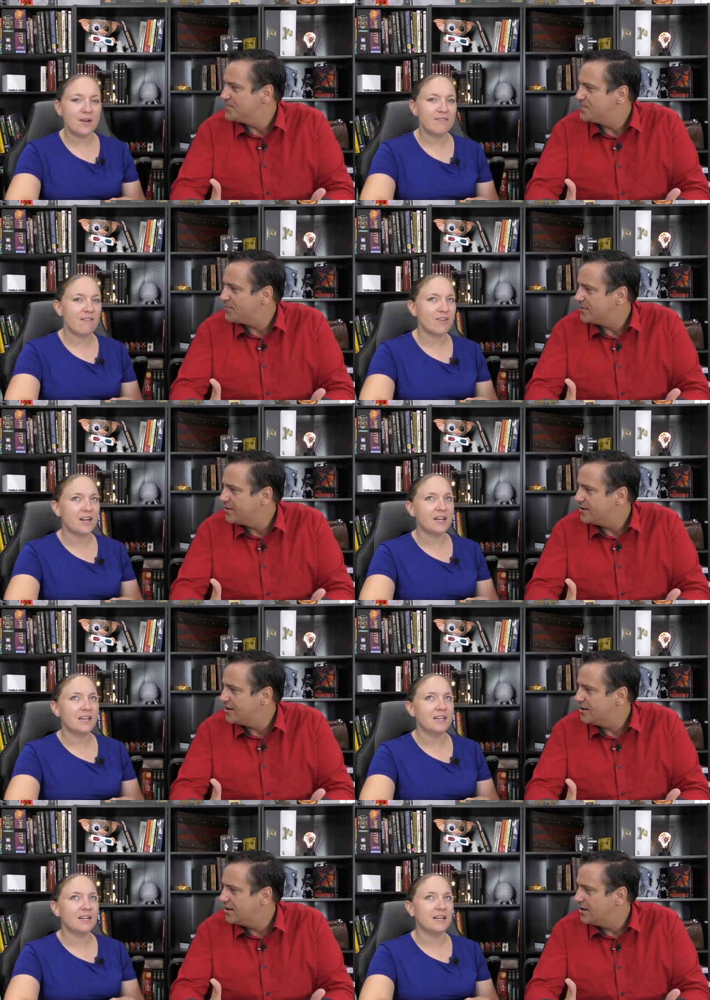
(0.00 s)
Speaker 1: have that
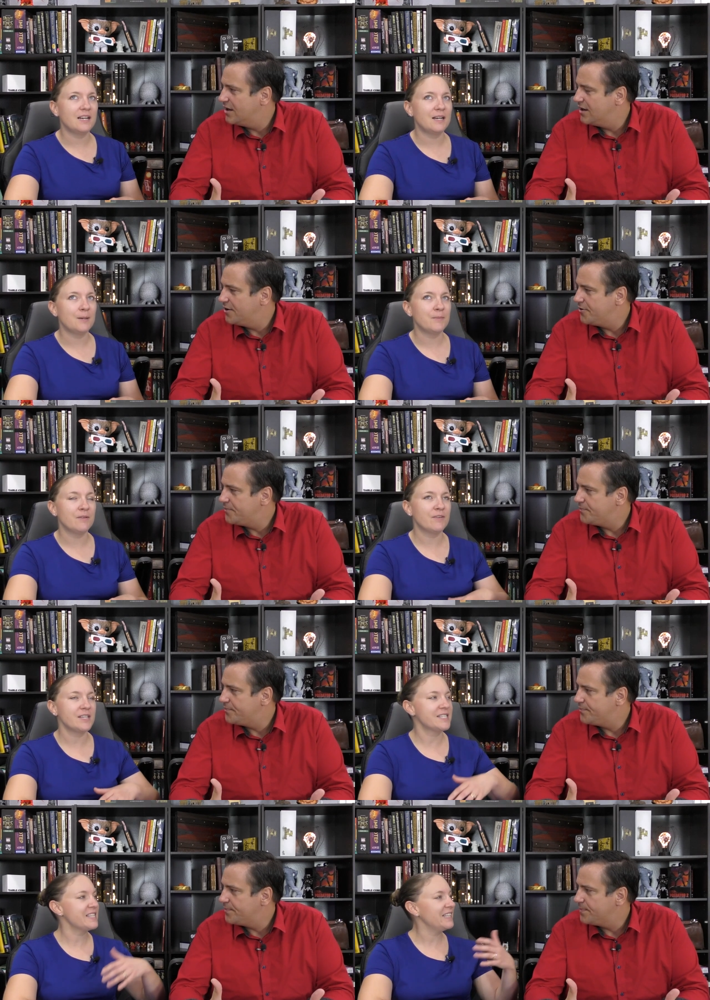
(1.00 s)
very um,
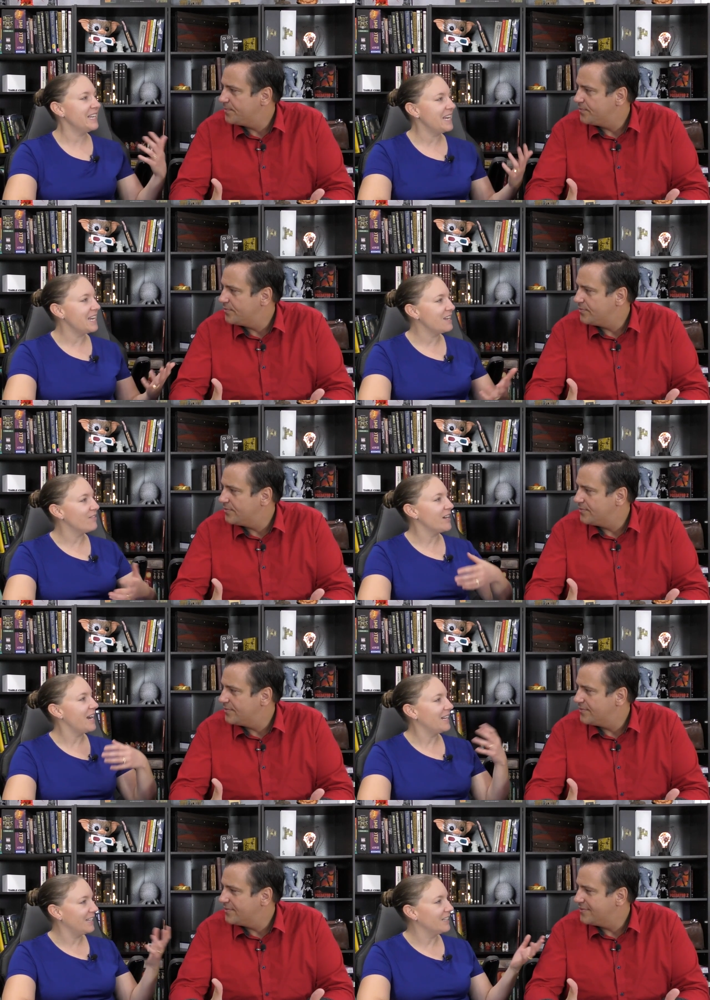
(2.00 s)
very sleek, very
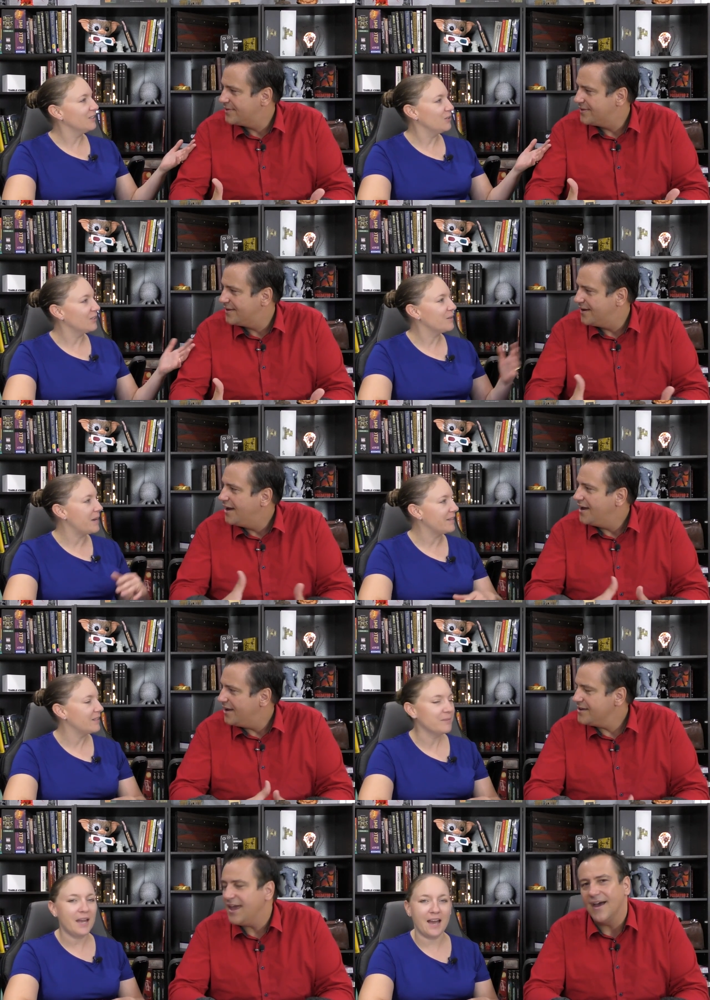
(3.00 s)
elegant look about
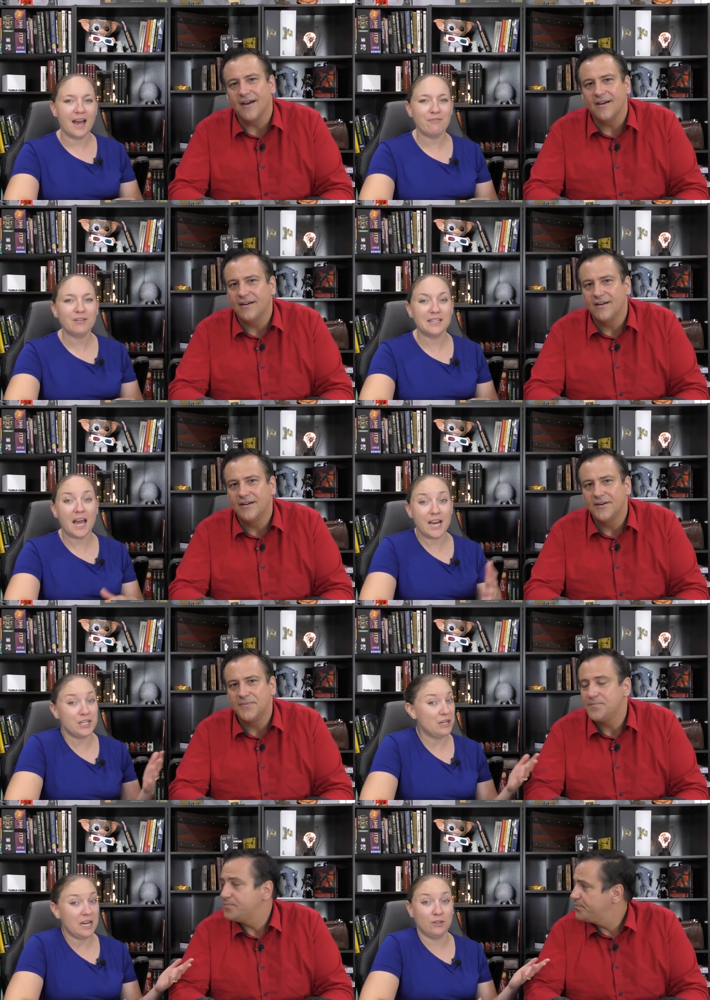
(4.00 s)
them. Yeah. yeah. I really I
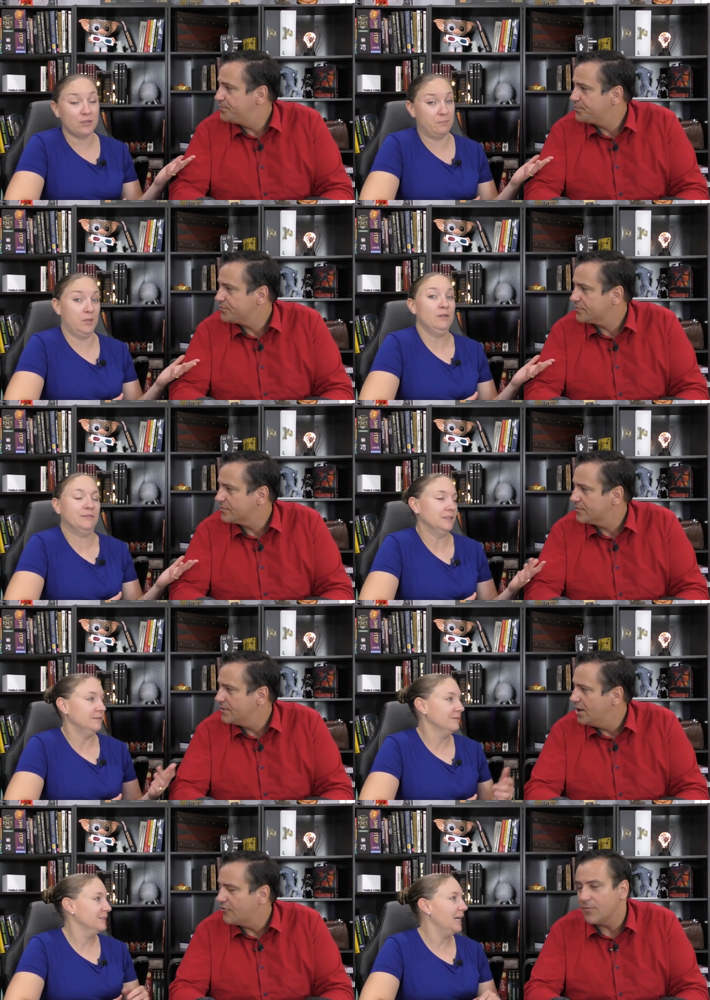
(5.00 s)
did it looked
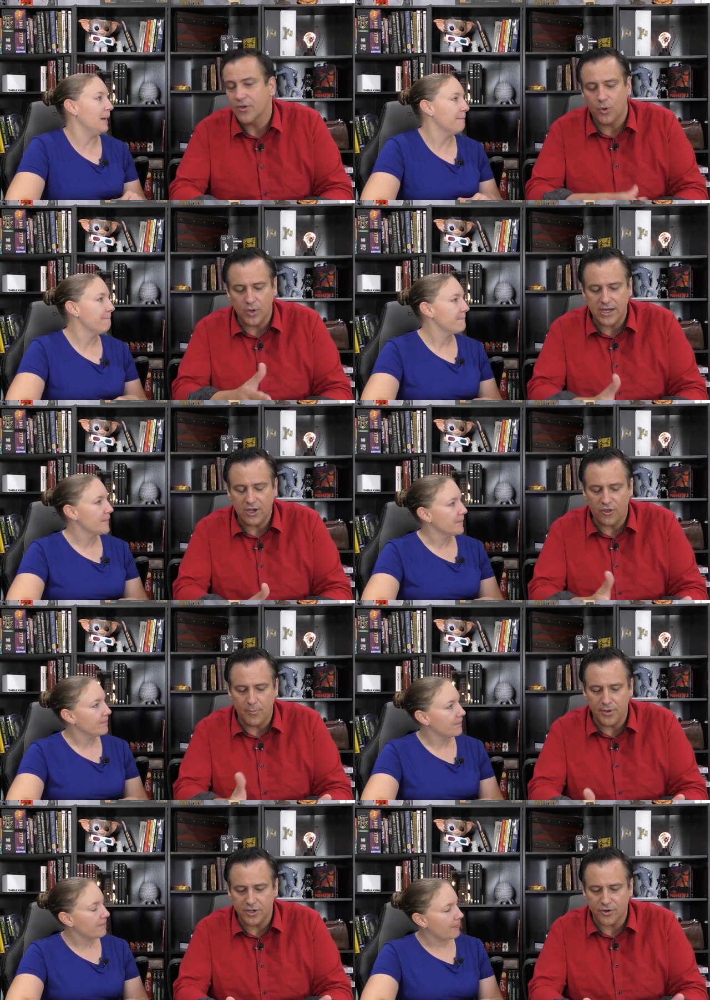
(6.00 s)
beautiful.
Speaker 2: From yeah. the queen to the
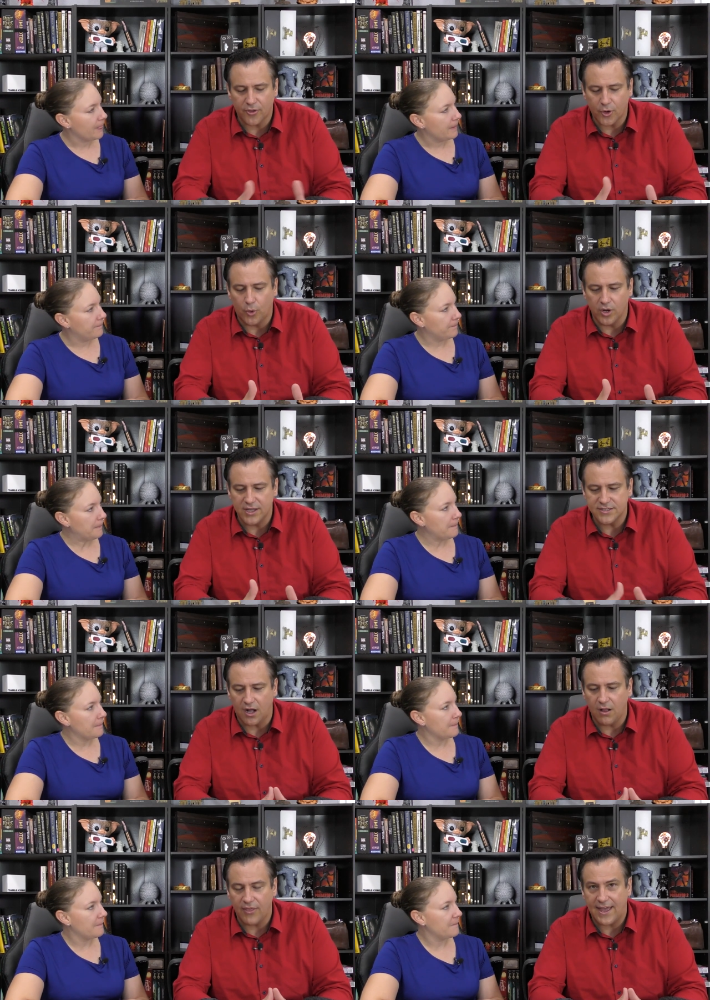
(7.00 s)
builder to the mm-hmm. coins, mm-hmm.
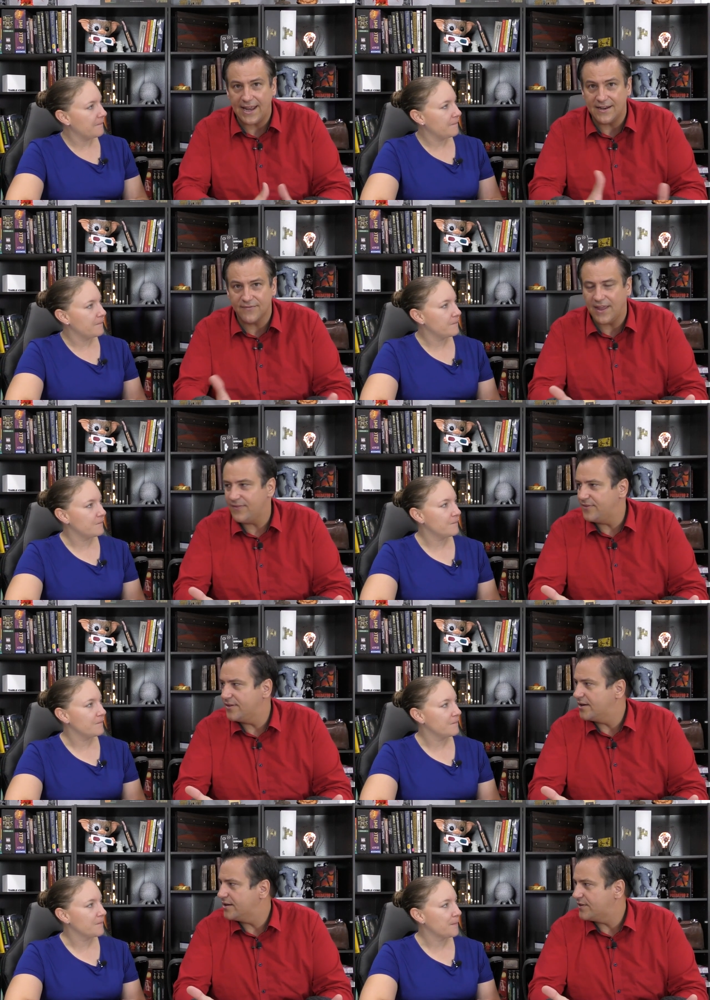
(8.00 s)
all that and and
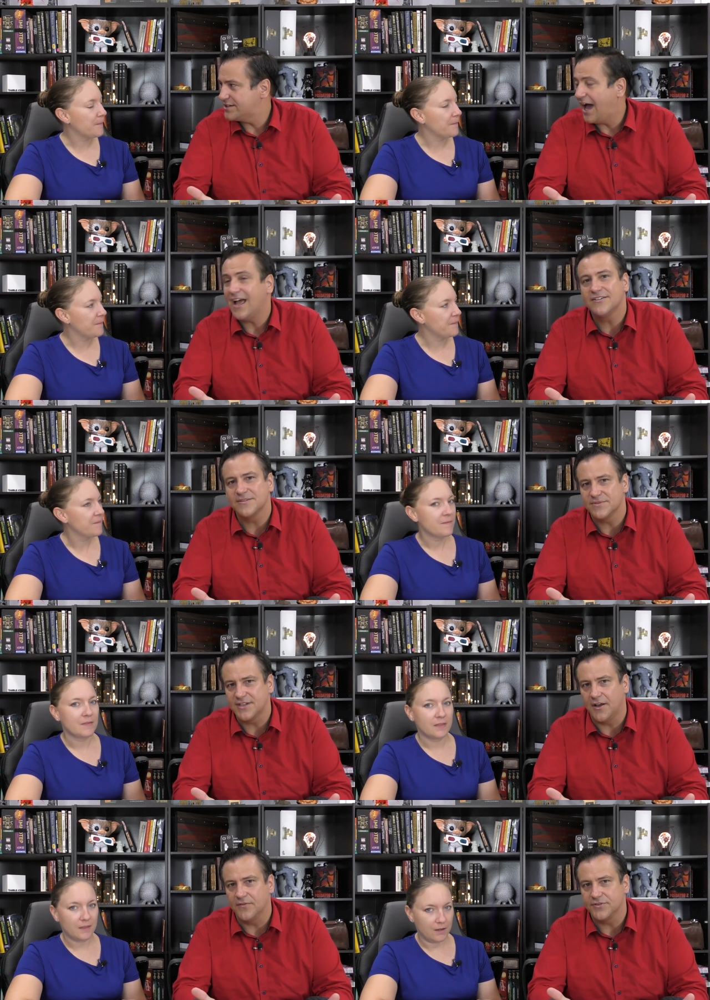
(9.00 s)
the, the tiles
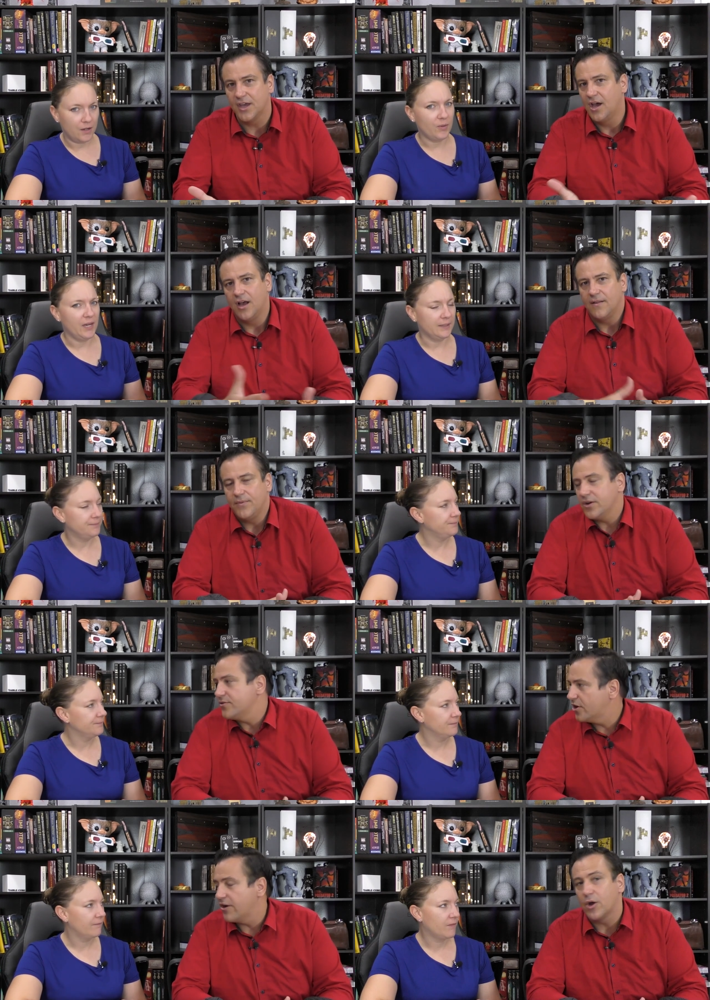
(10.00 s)
themselves. Oh yeah. They're
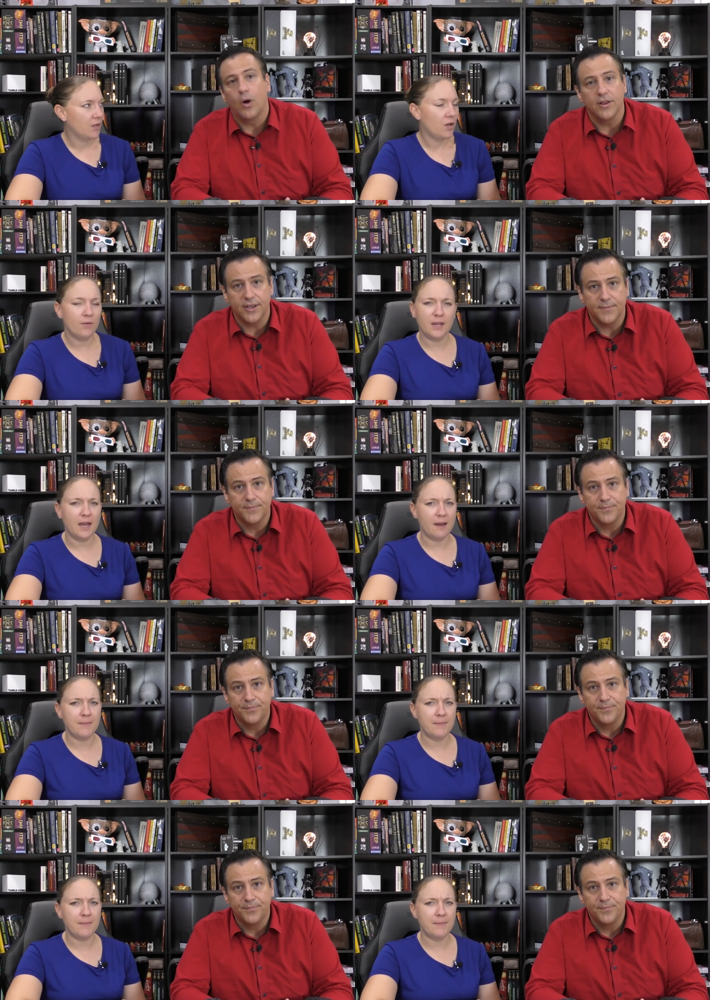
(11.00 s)
they're great quality. Oh yeah,